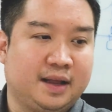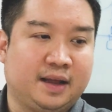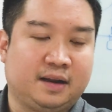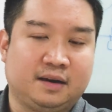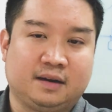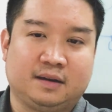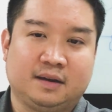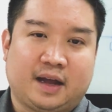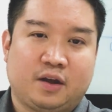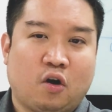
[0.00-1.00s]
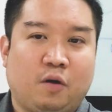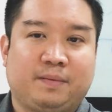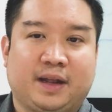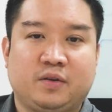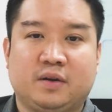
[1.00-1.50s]
and I hope
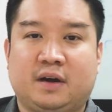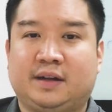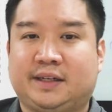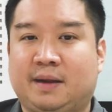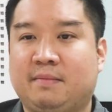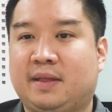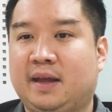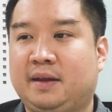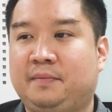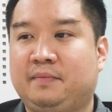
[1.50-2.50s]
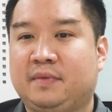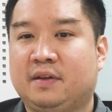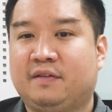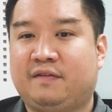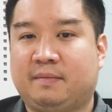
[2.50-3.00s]
that you got something
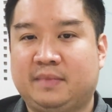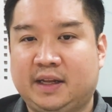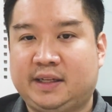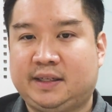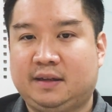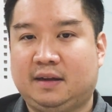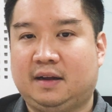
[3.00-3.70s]
from this.